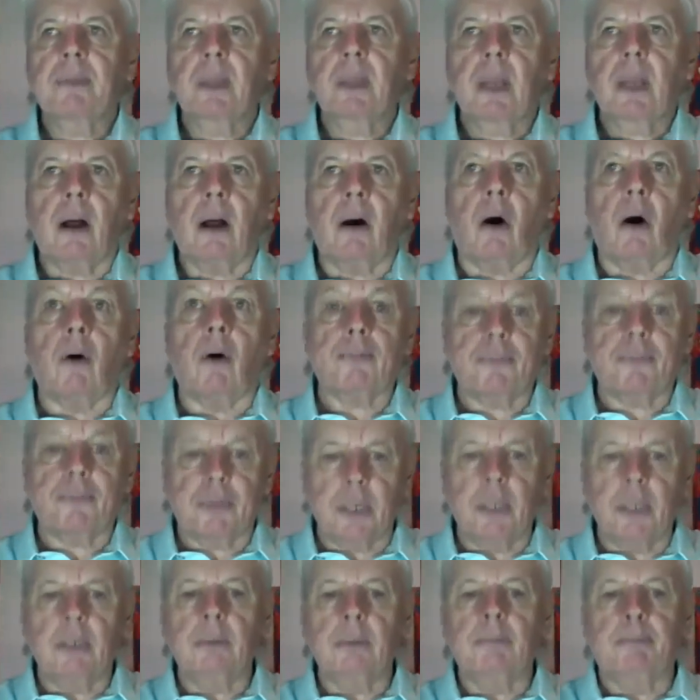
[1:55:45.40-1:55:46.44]

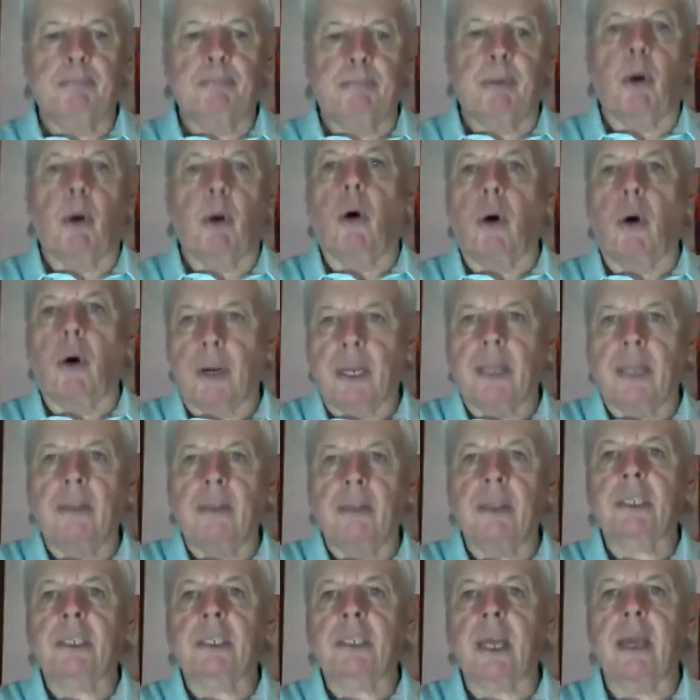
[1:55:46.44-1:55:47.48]
often born in
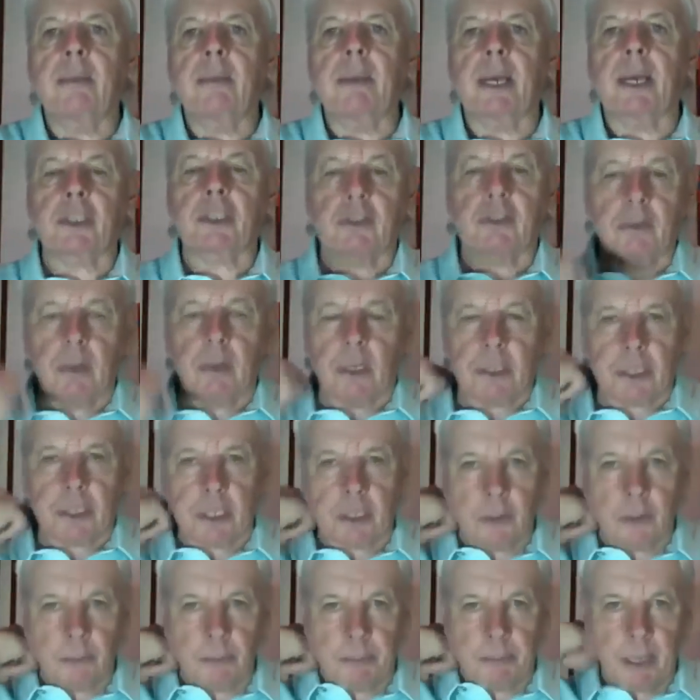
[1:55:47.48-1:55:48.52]
the same
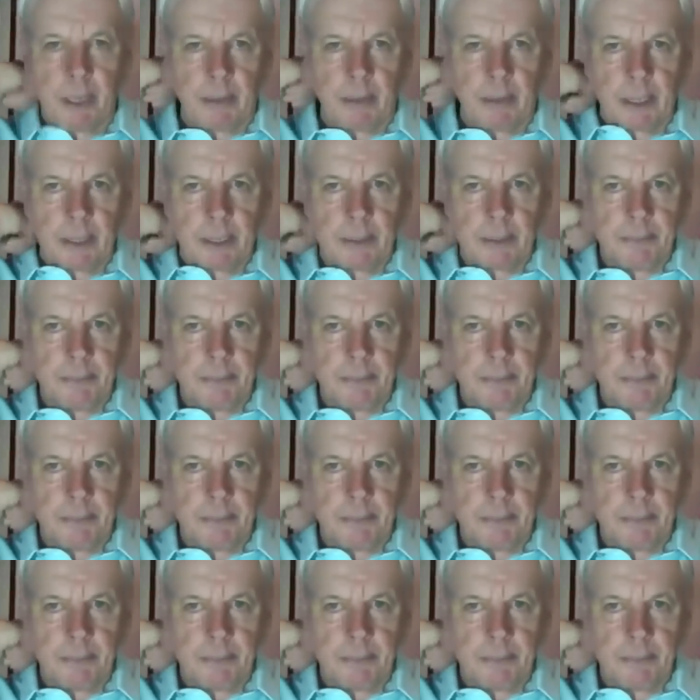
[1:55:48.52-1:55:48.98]
astrological period.